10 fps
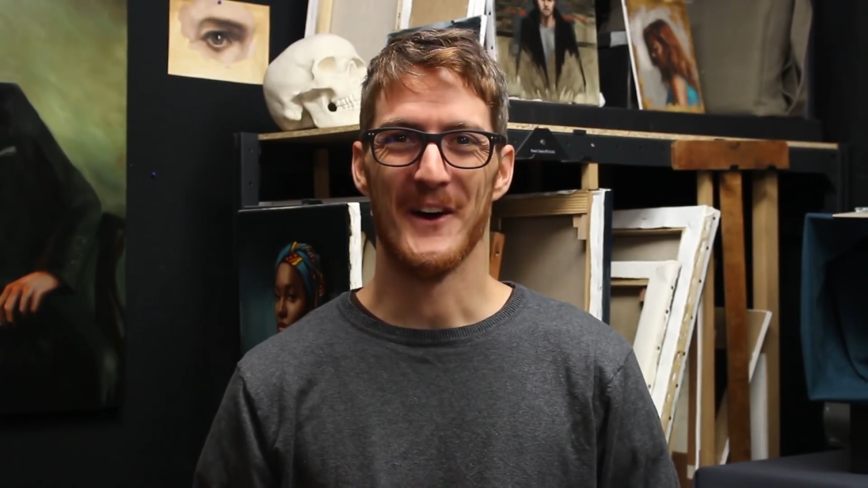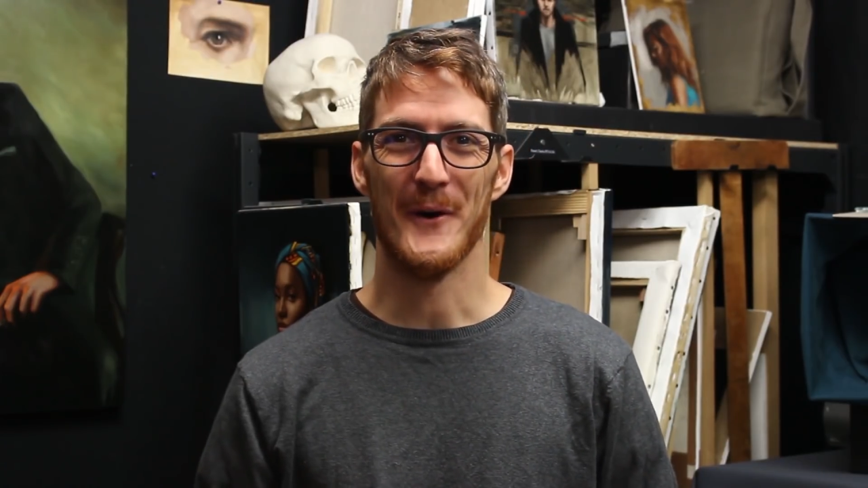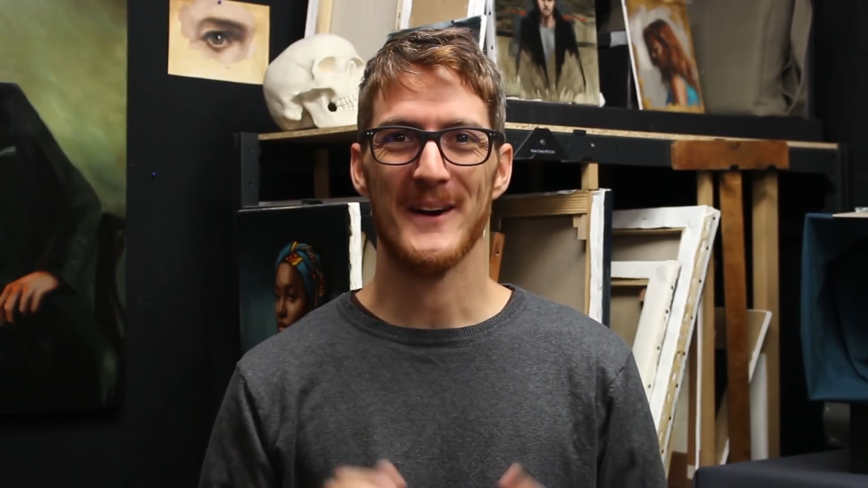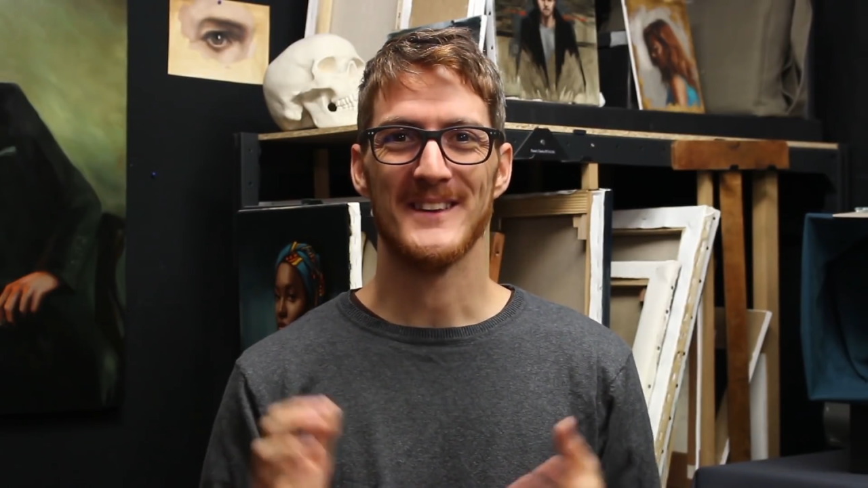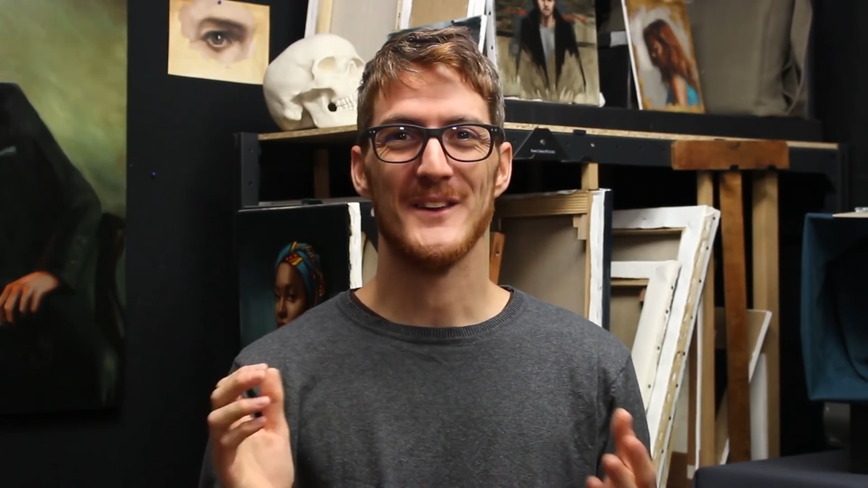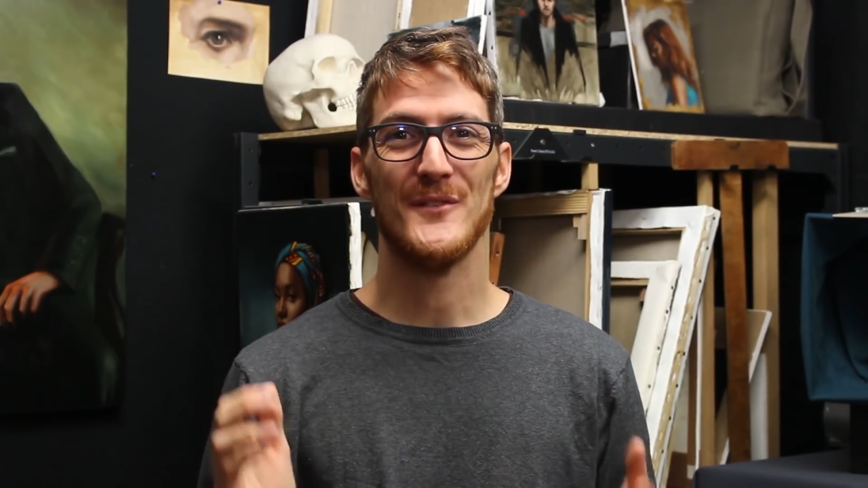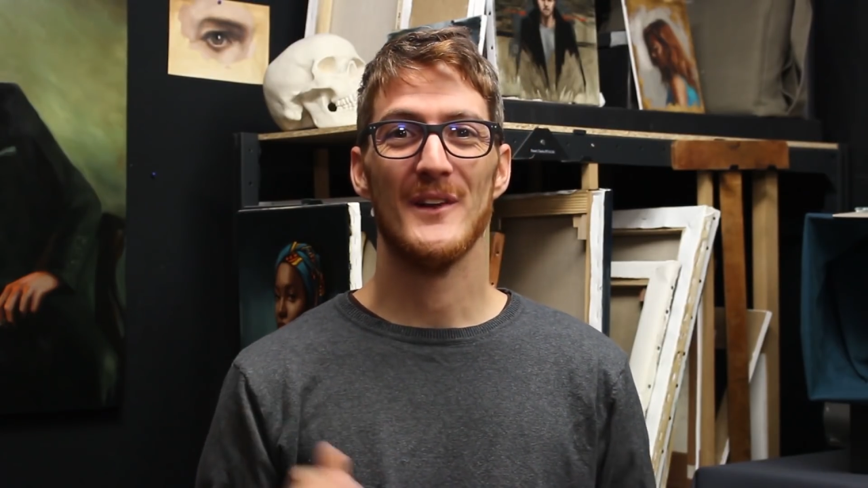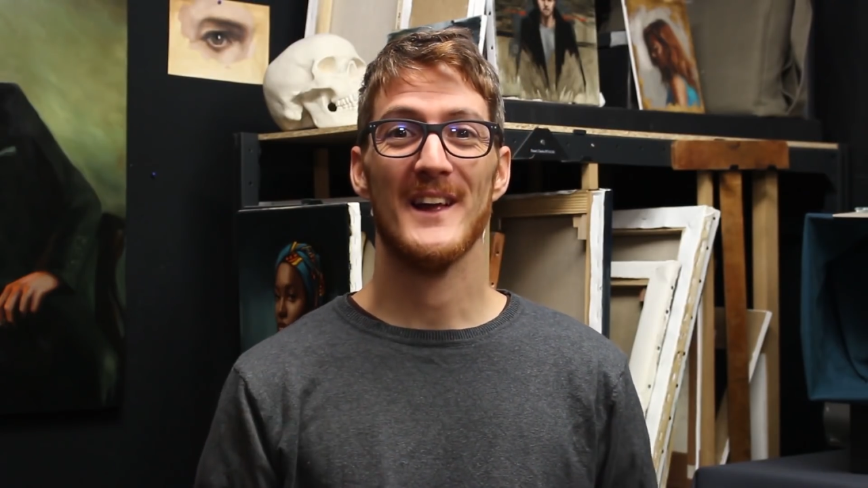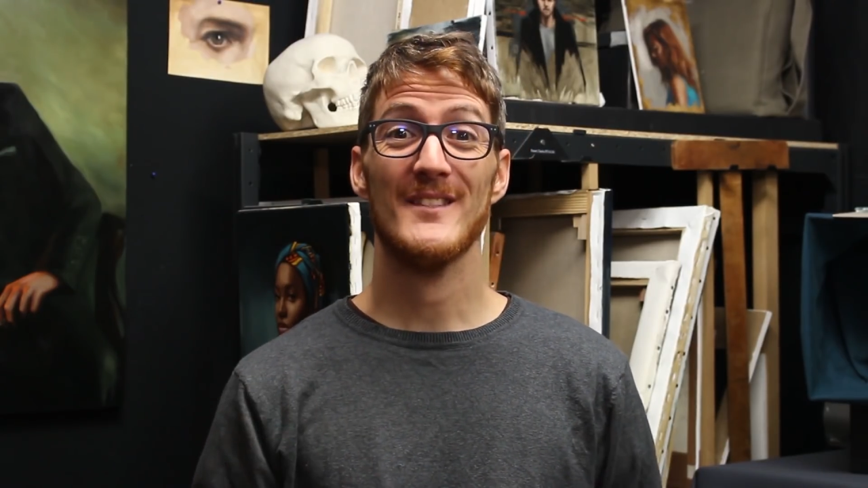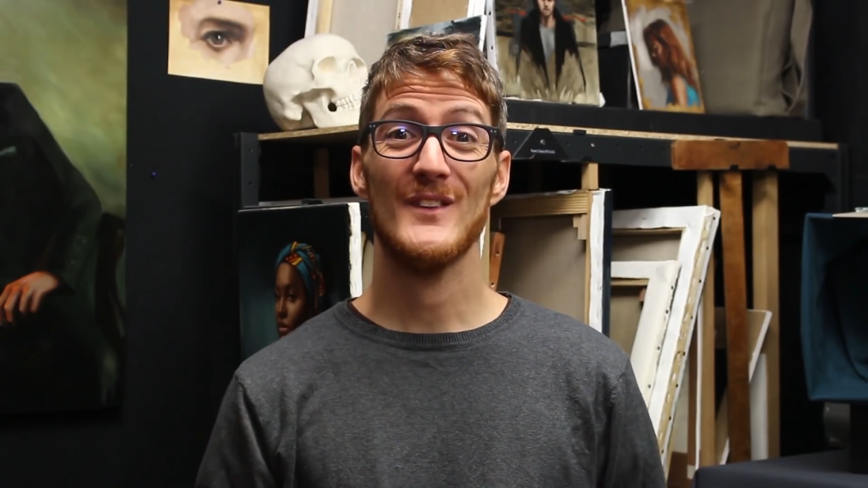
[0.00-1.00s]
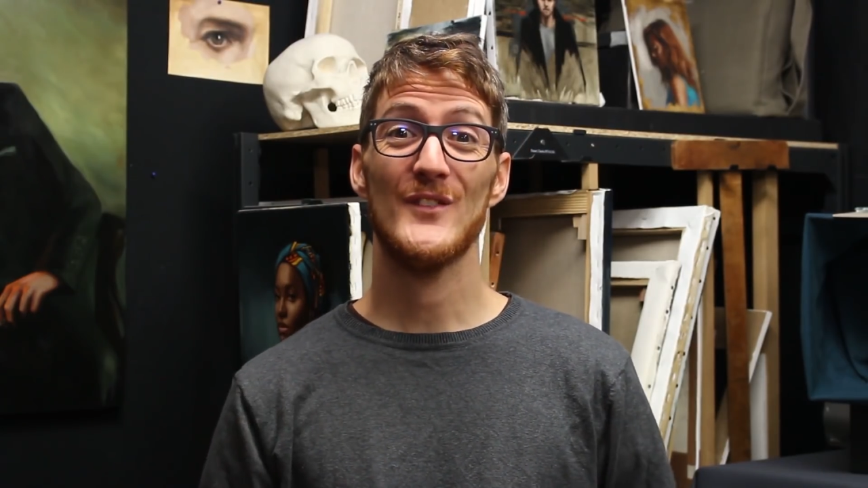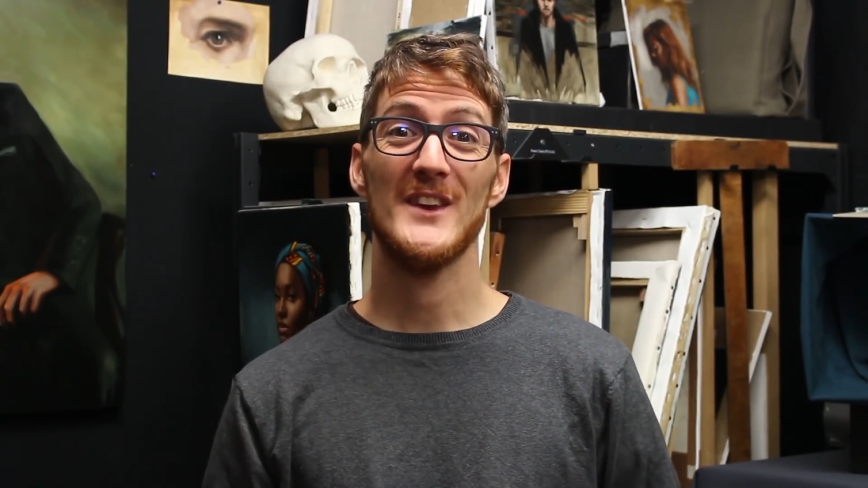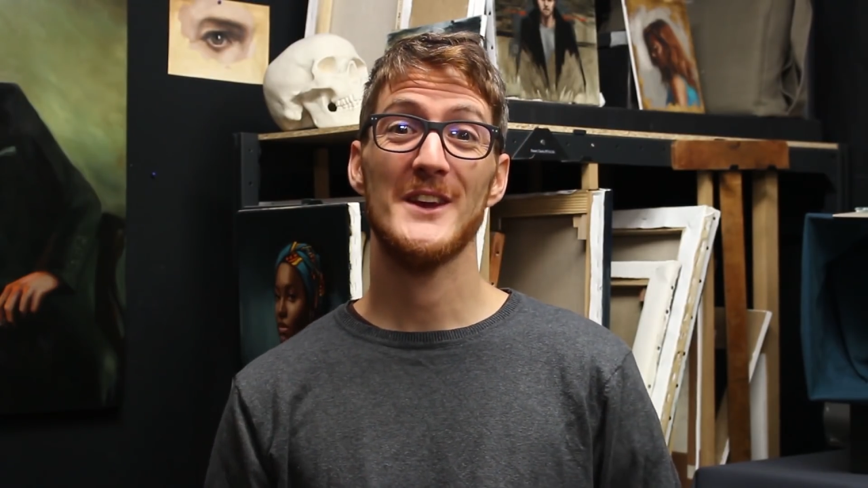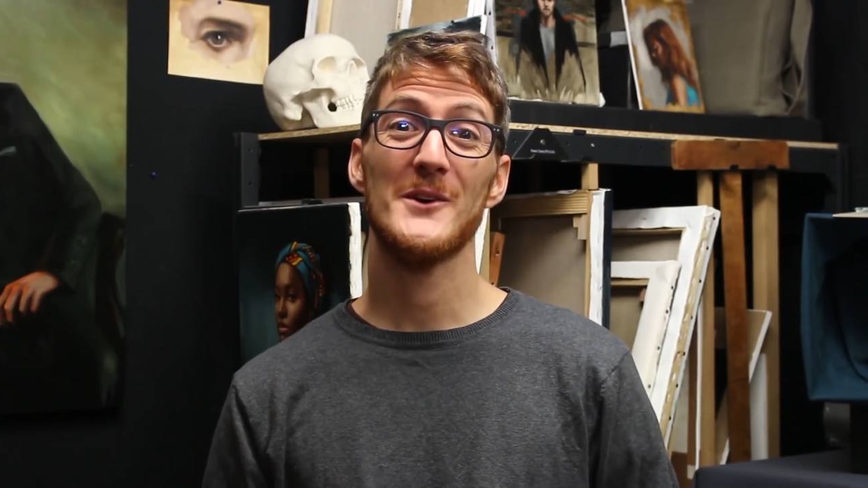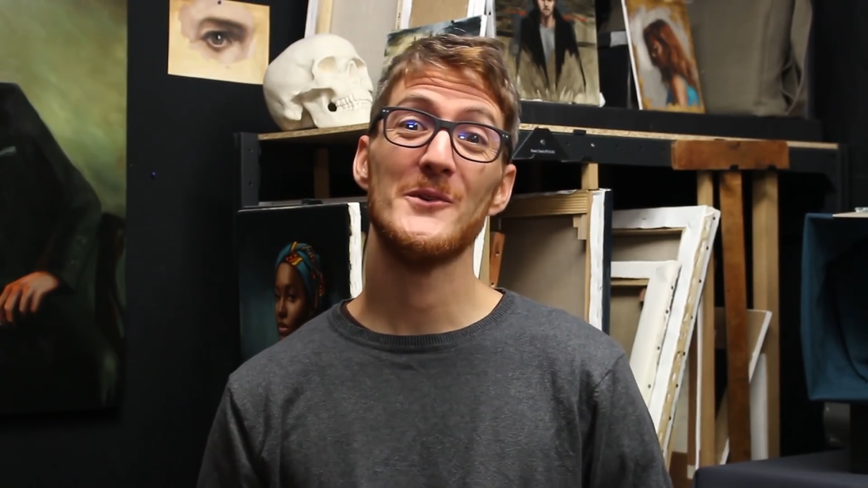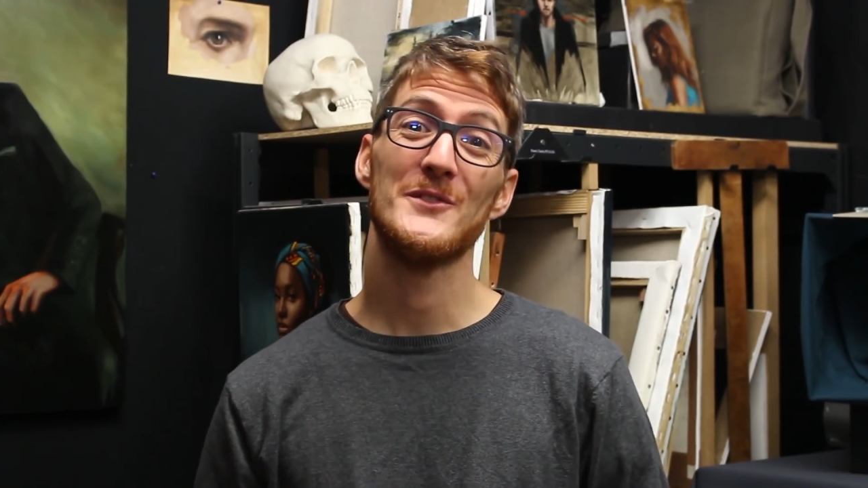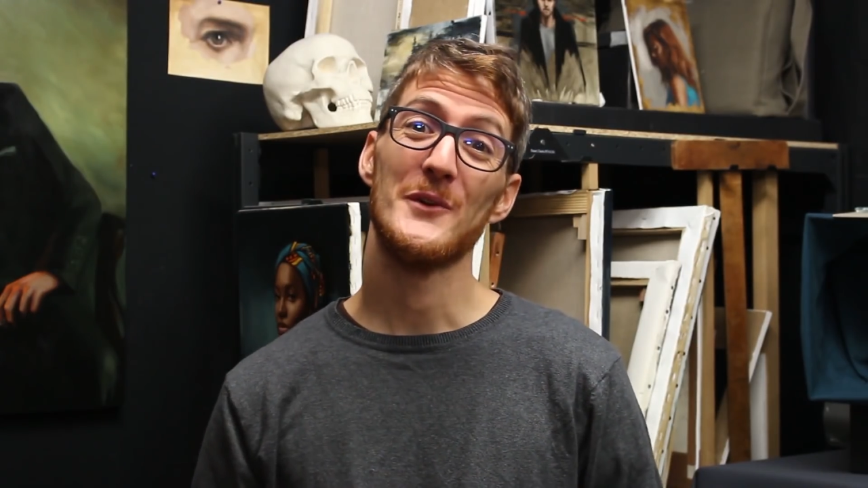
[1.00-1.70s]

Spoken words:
Alright, if you like this video,